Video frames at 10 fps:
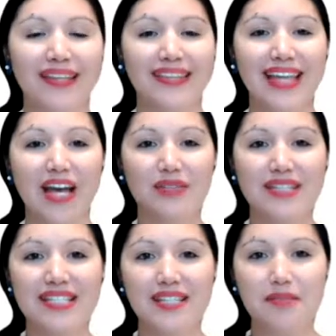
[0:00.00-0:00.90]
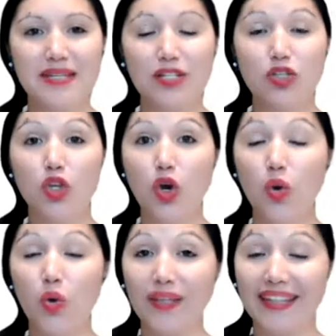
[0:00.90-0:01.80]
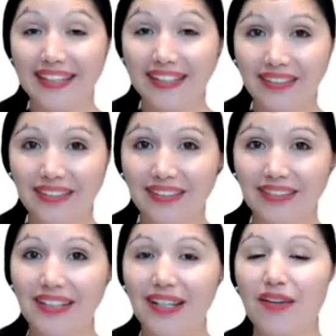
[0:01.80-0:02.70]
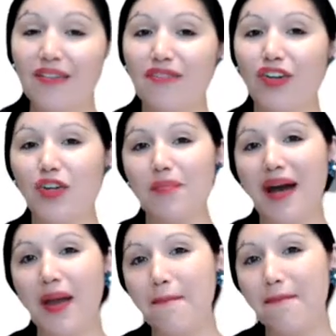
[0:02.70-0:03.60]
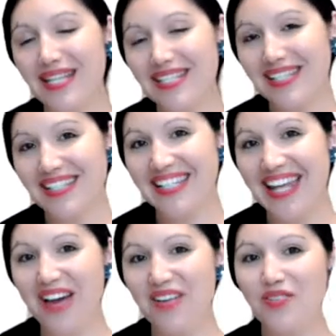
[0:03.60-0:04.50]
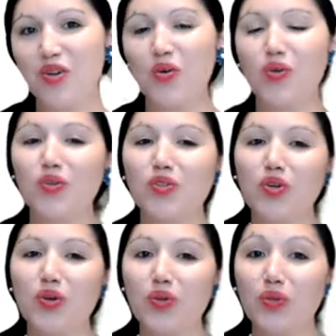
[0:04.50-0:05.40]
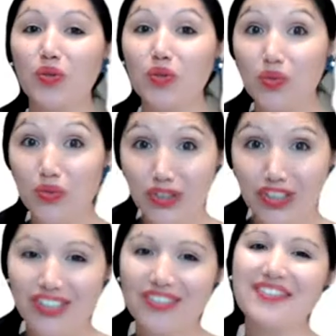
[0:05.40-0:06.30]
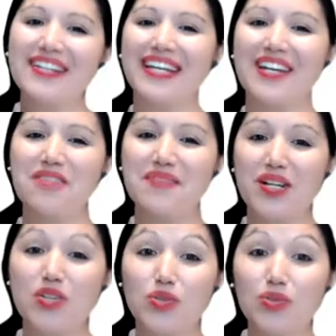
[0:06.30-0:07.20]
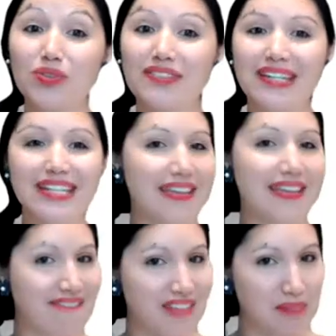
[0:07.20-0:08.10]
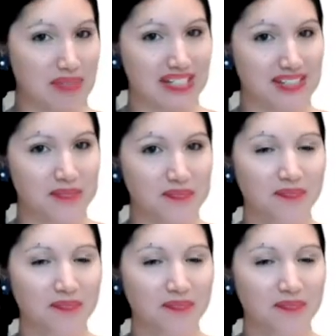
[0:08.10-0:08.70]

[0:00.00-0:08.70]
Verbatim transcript: Now this could be ne aucun followed by a masculine noun or ne aucune here because goutte is feminine.